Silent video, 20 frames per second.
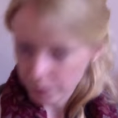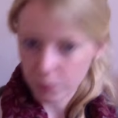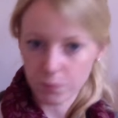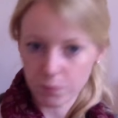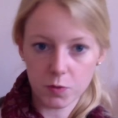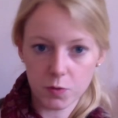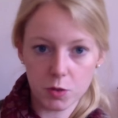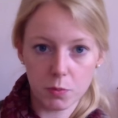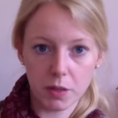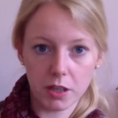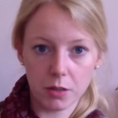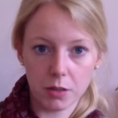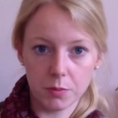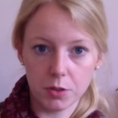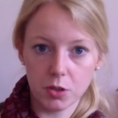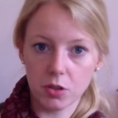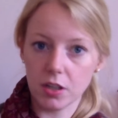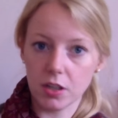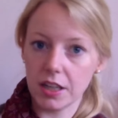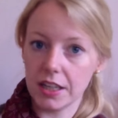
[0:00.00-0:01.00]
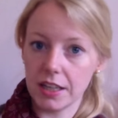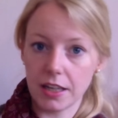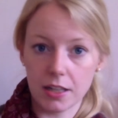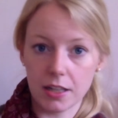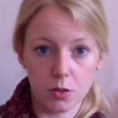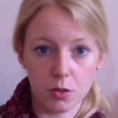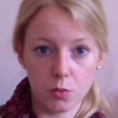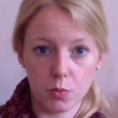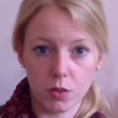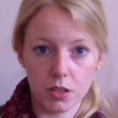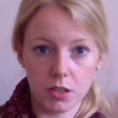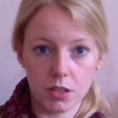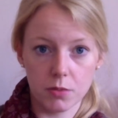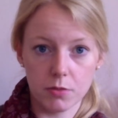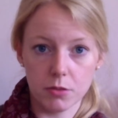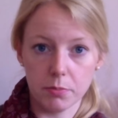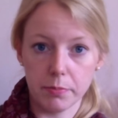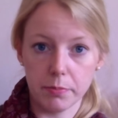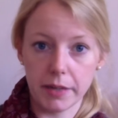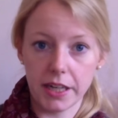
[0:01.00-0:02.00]
to my computer, and I don't want him
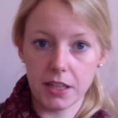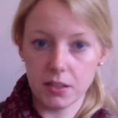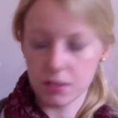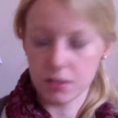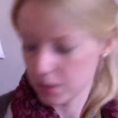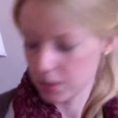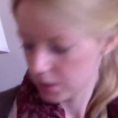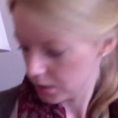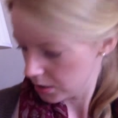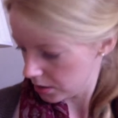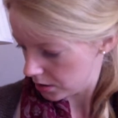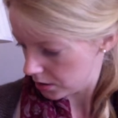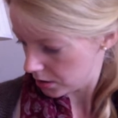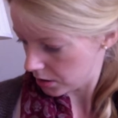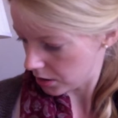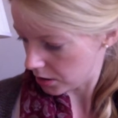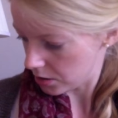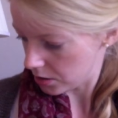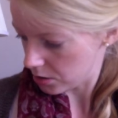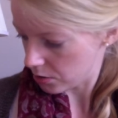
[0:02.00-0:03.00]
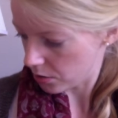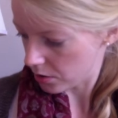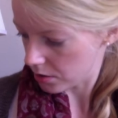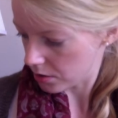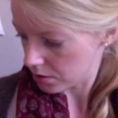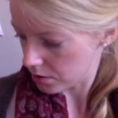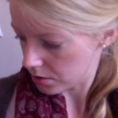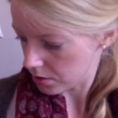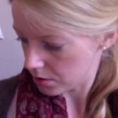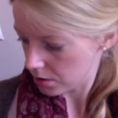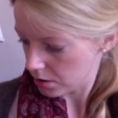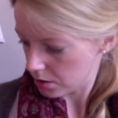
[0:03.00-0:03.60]
to bite into this.